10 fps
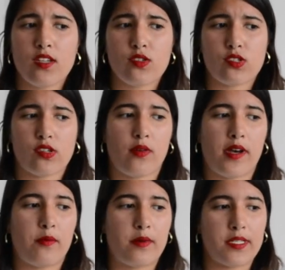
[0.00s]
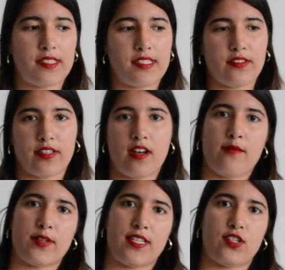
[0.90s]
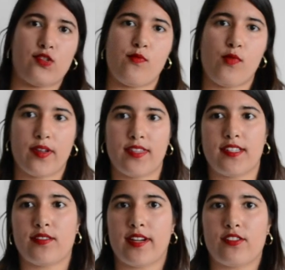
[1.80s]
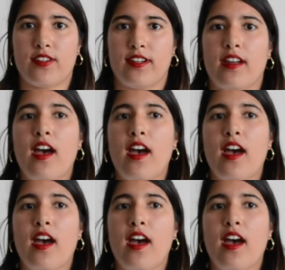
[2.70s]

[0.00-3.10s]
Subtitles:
So I want to steer the conversation more in that direction.